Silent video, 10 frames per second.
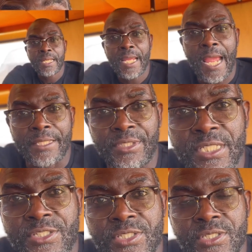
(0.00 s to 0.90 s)
and
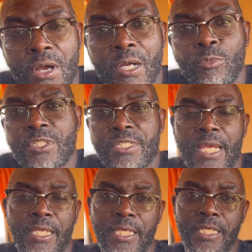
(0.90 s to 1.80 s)
this, I would say,
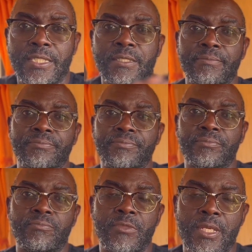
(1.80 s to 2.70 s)
is
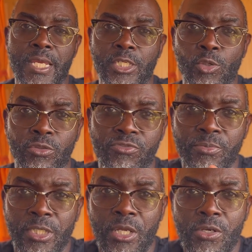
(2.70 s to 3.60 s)
heading on from
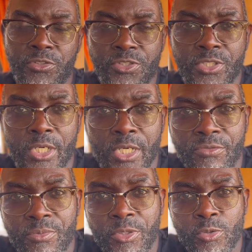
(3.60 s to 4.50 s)
the last,
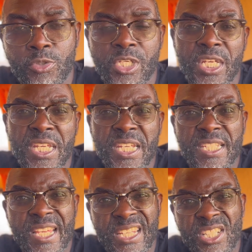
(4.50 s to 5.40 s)
from the good, is
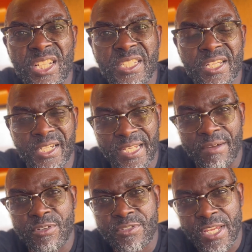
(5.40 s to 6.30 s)
actually
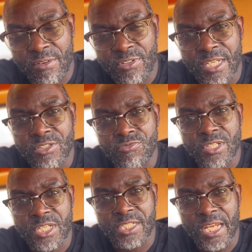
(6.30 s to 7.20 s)
Gareth Southgate's
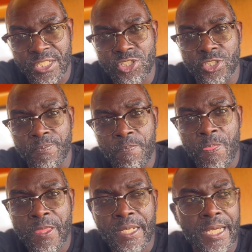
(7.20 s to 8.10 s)
resignation.
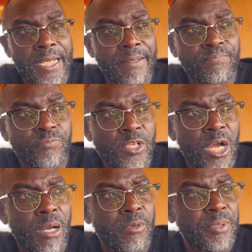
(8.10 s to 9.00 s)
I'm
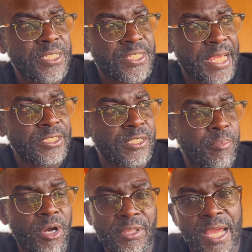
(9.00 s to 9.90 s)
a bit saddened
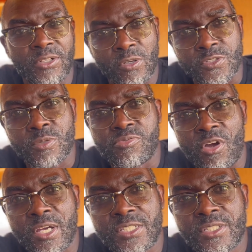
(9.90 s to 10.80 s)
by that, not
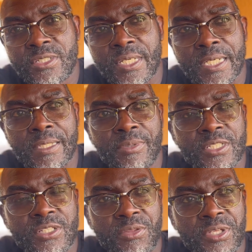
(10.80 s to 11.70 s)
surprised,
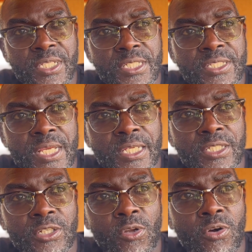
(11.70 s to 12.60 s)
because I think he's taken
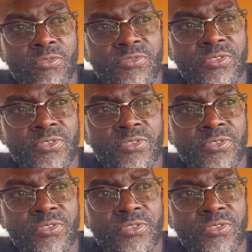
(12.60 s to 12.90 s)
a lot of,